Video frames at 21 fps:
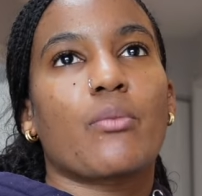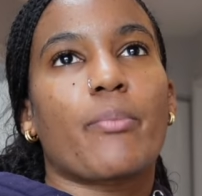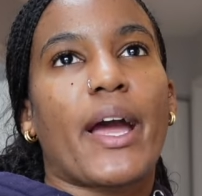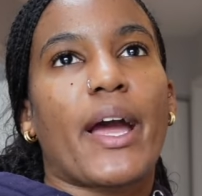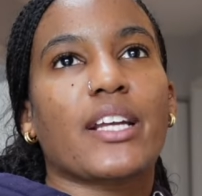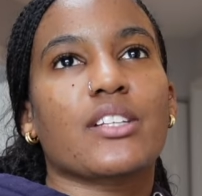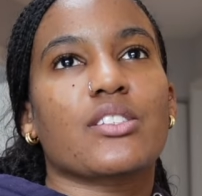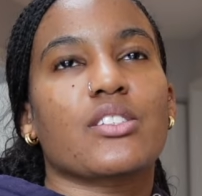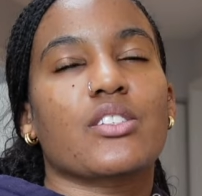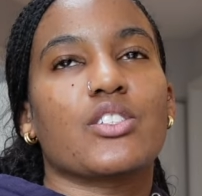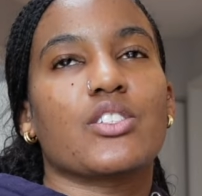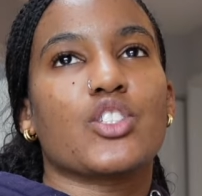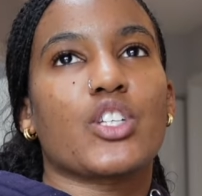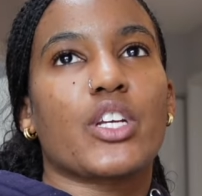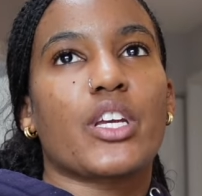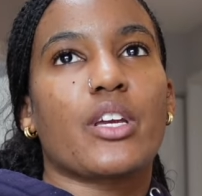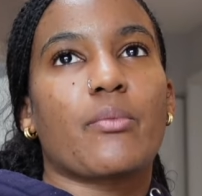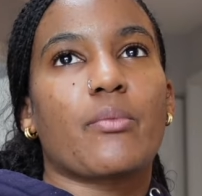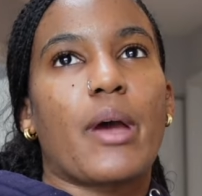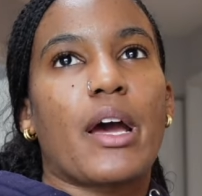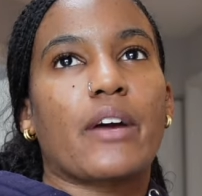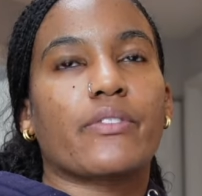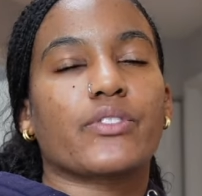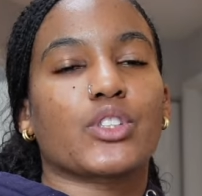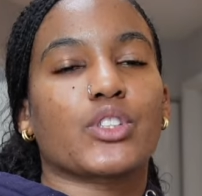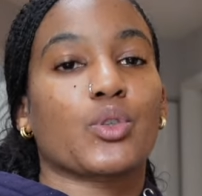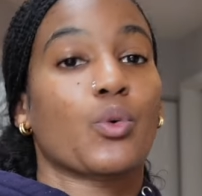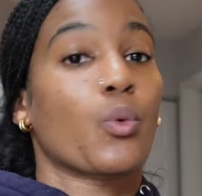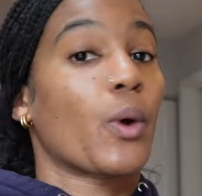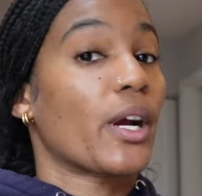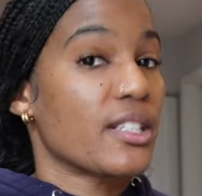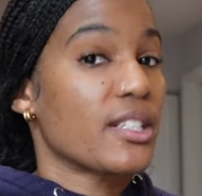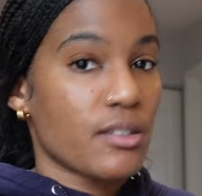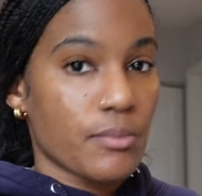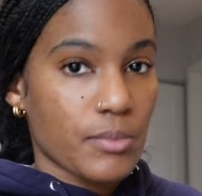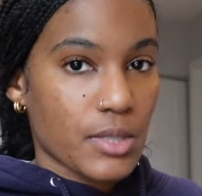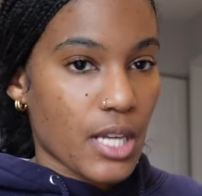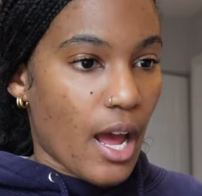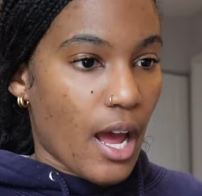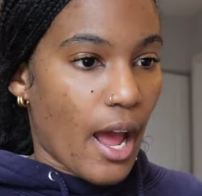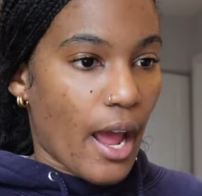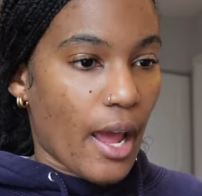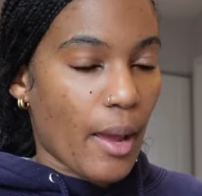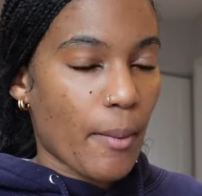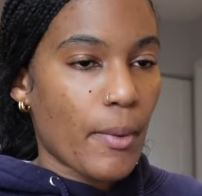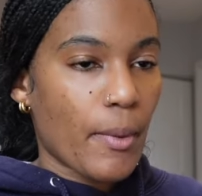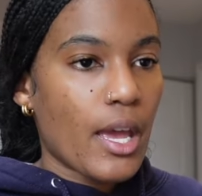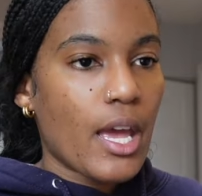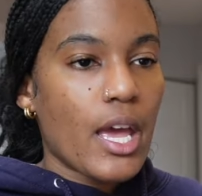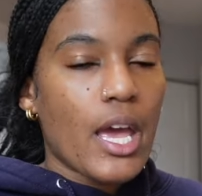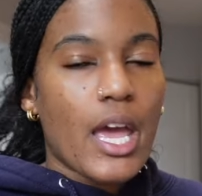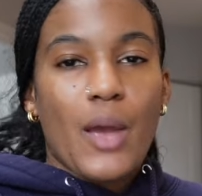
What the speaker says: back into the gym after quite some time.